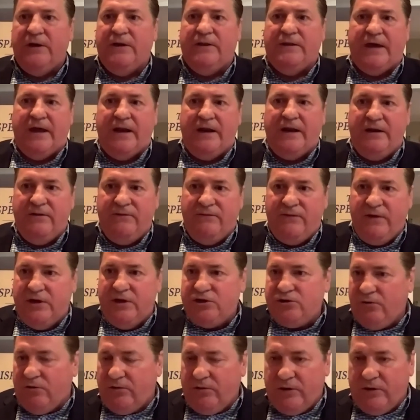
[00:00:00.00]
That
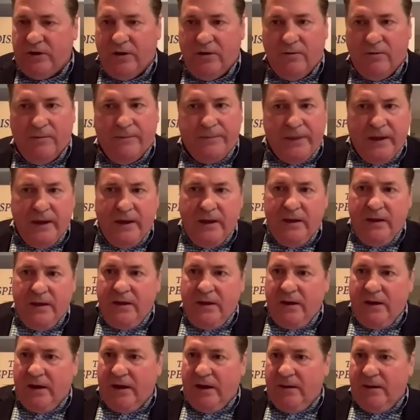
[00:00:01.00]
individual, though,
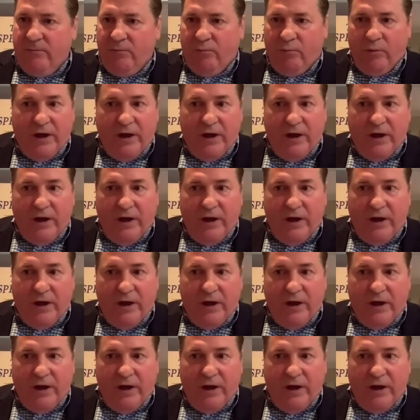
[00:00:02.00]
um,